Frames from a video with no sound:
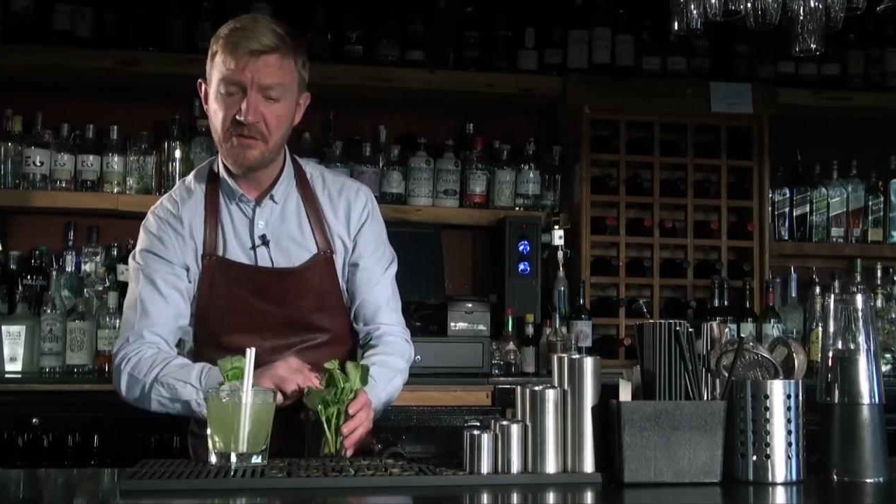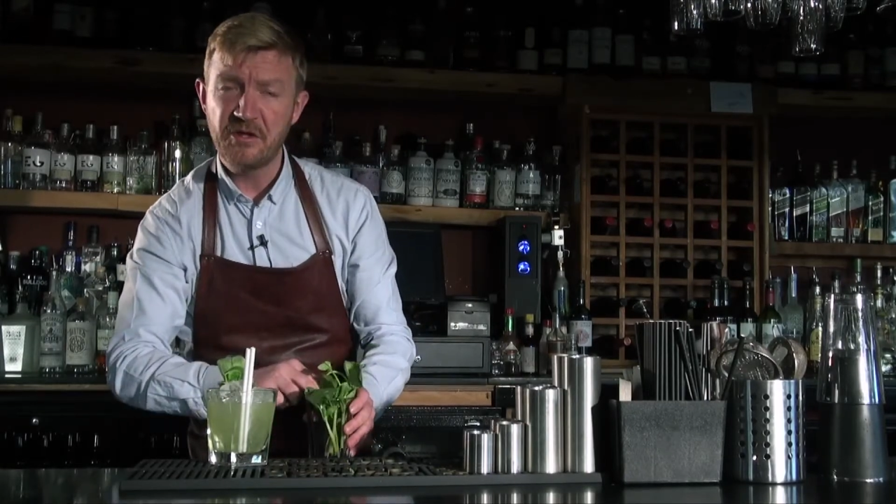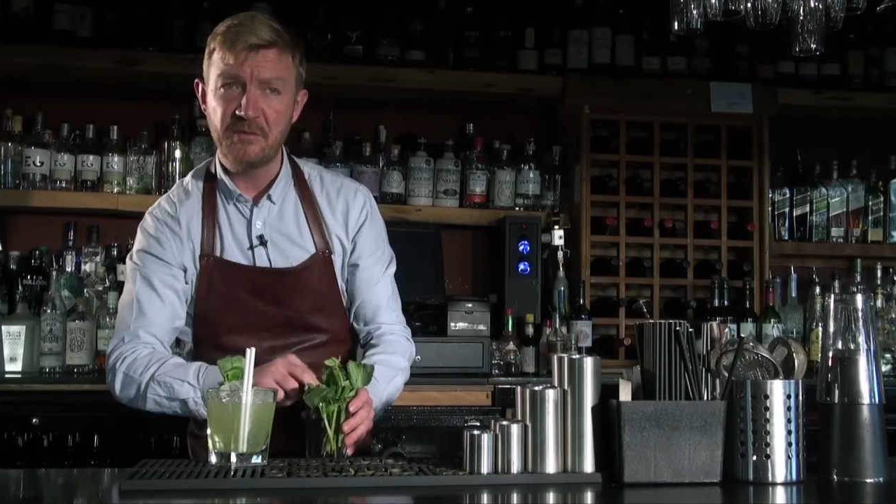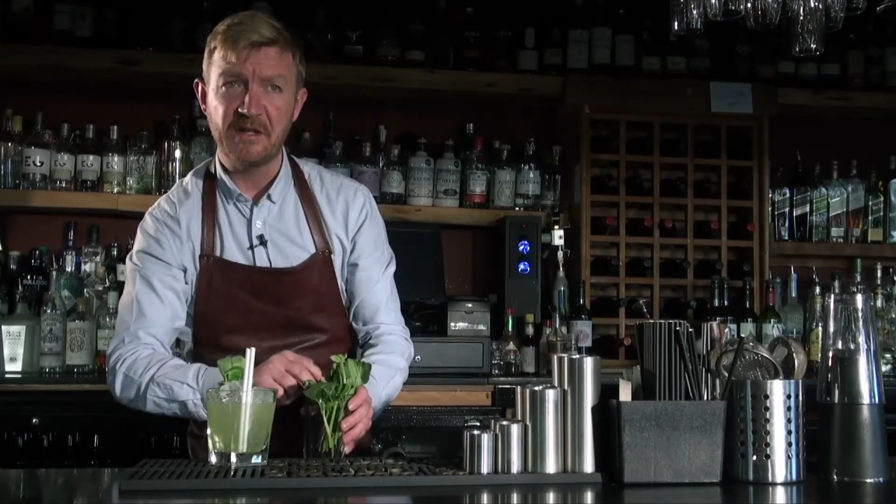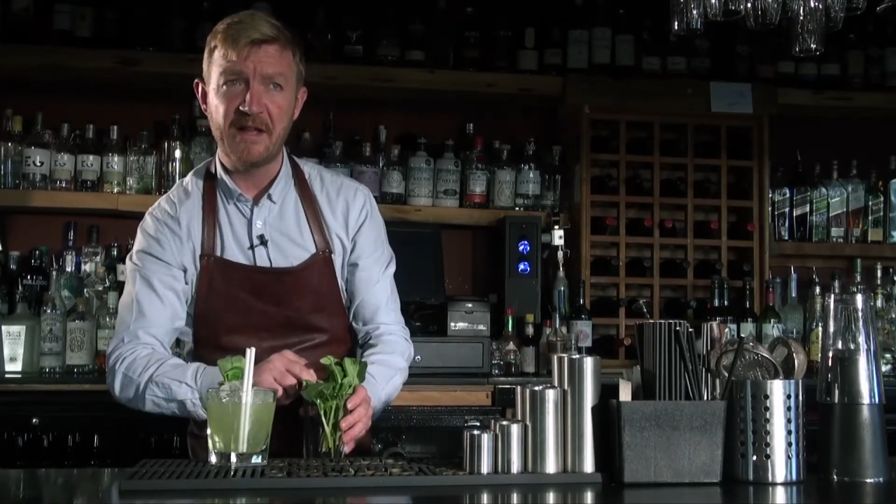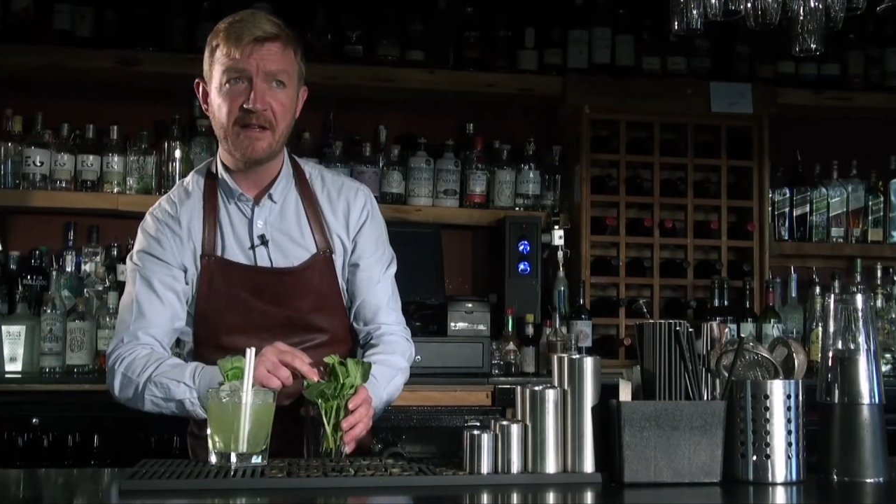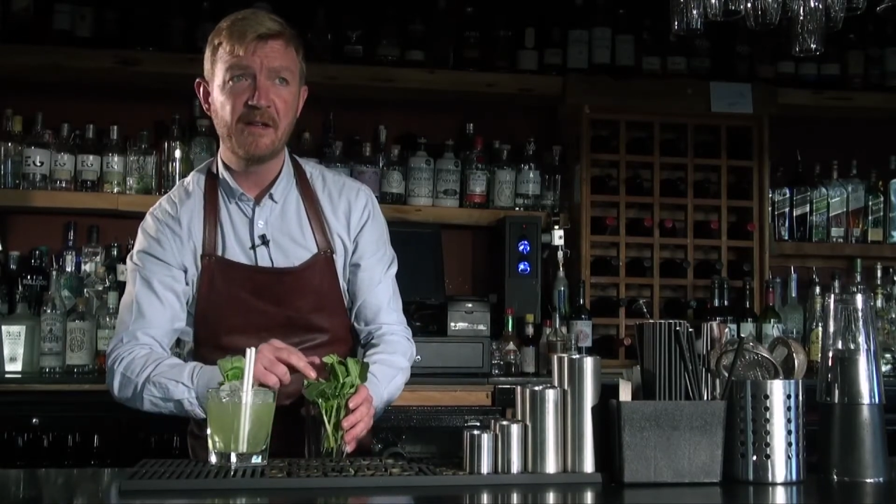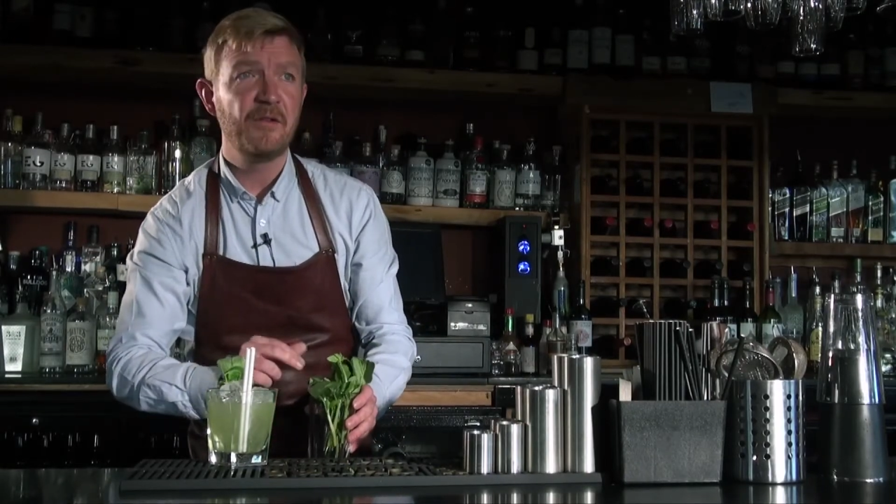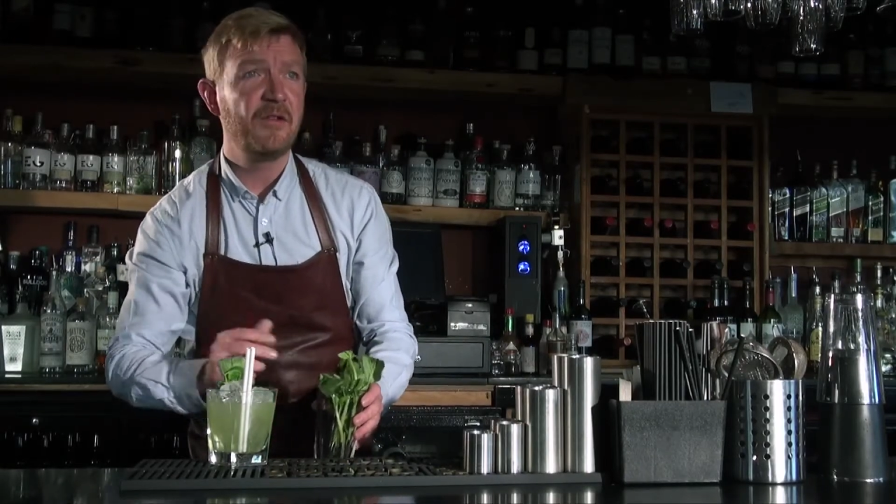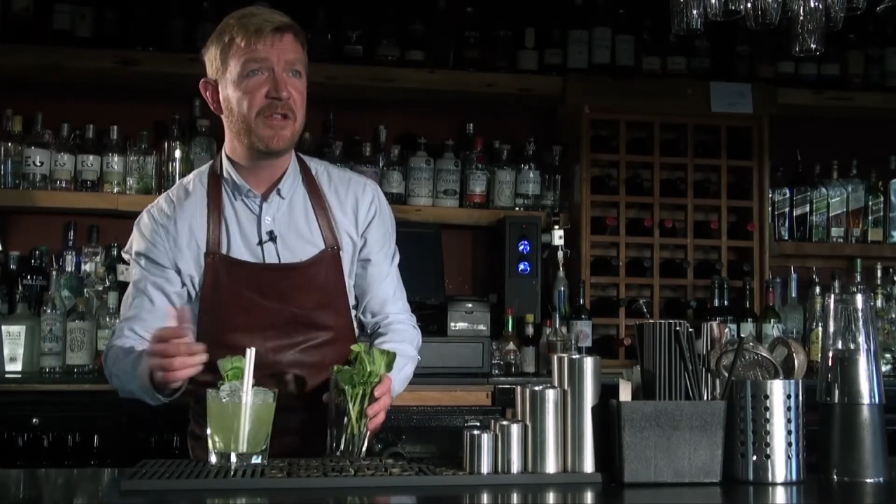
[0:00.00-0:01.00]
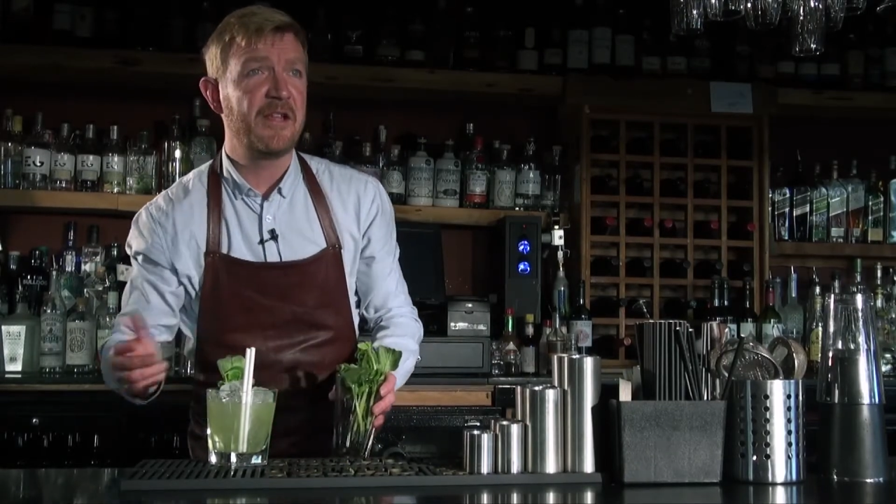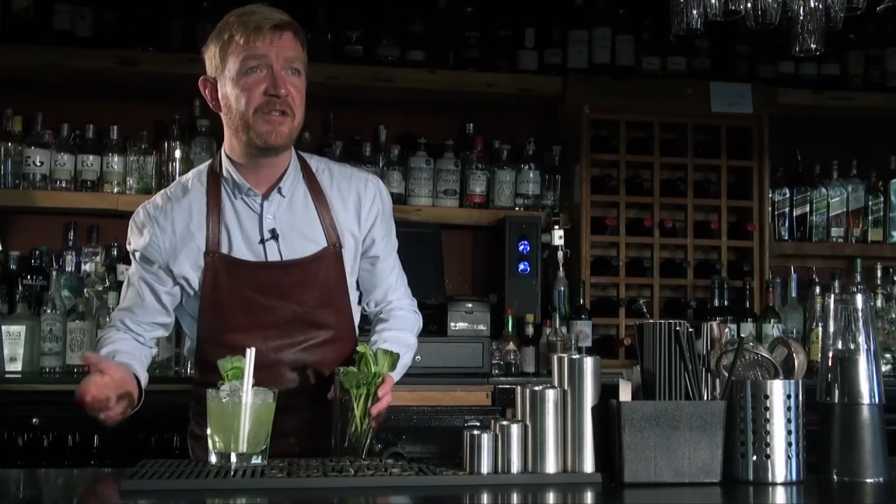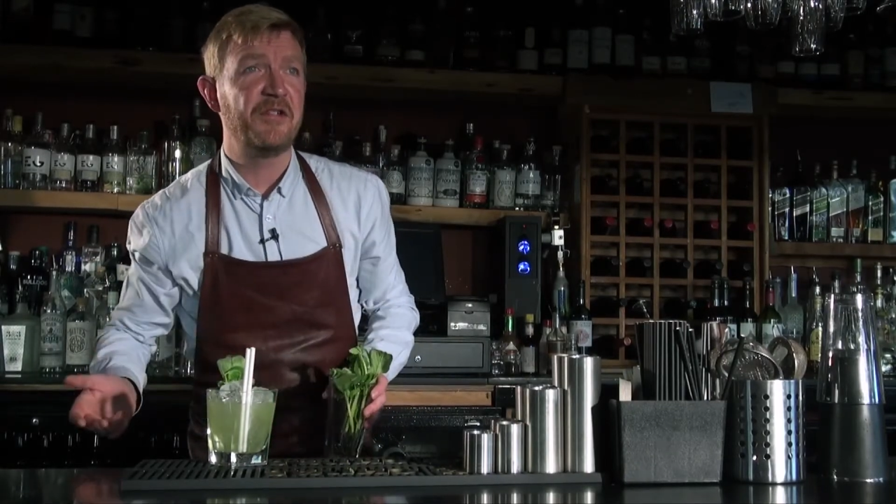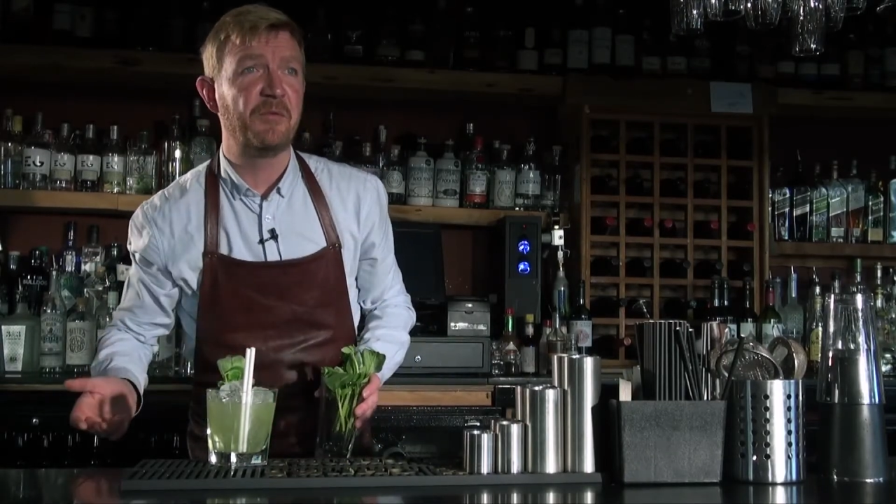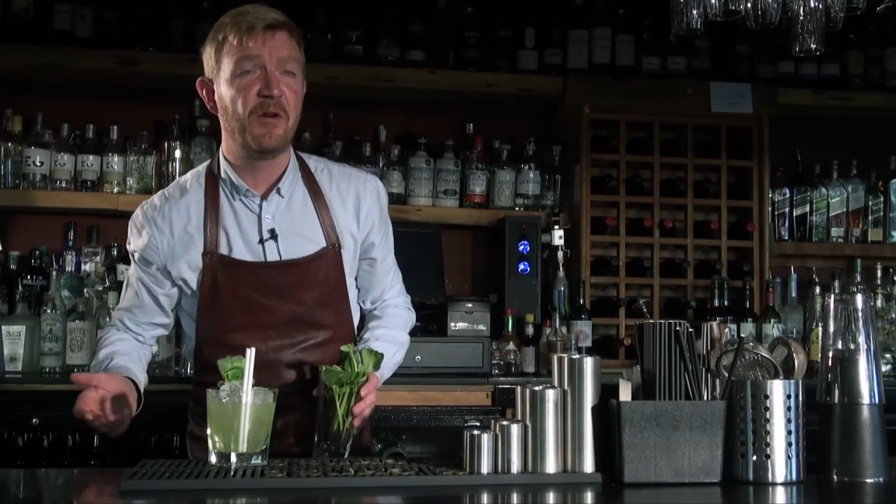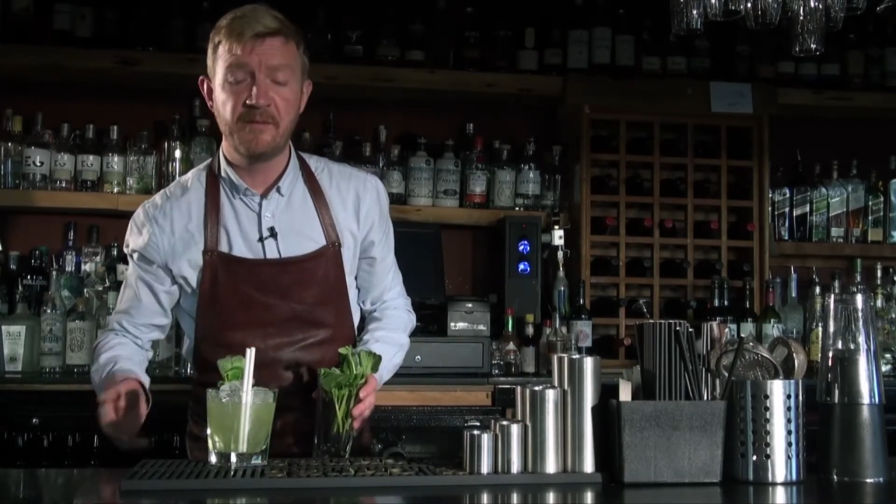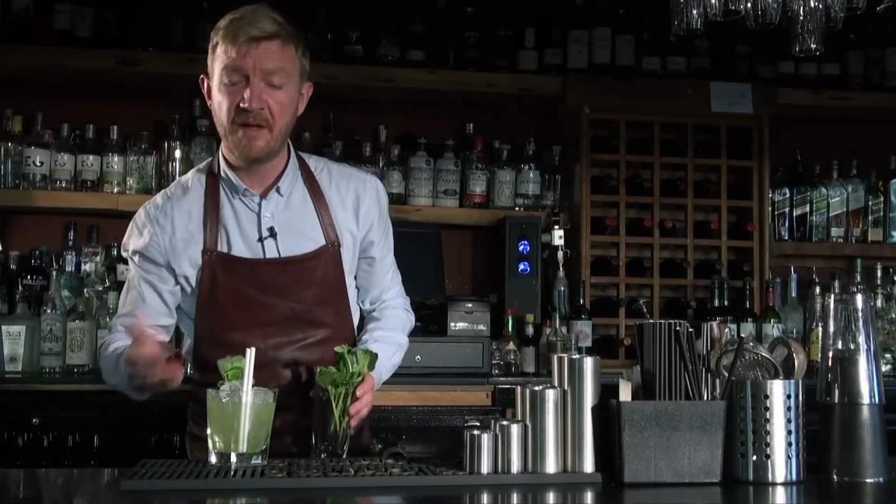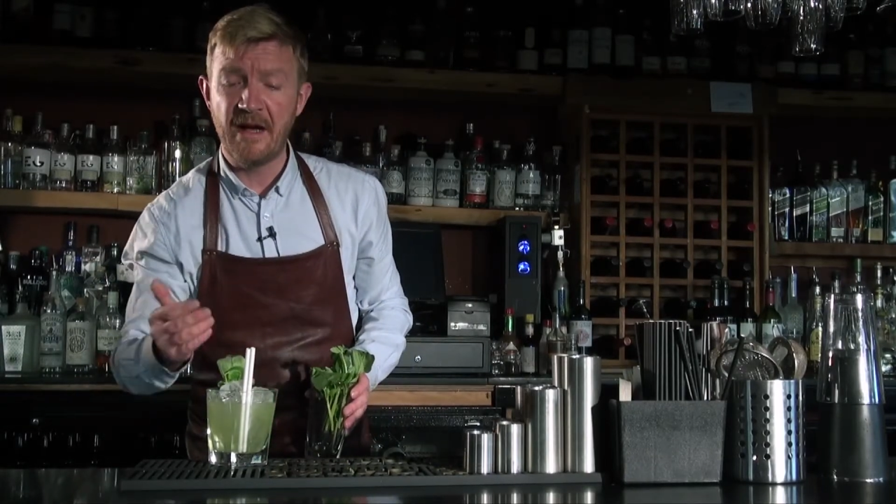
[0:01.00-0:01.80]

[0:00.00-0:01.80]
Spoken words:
Do what you like. Use any gin you want.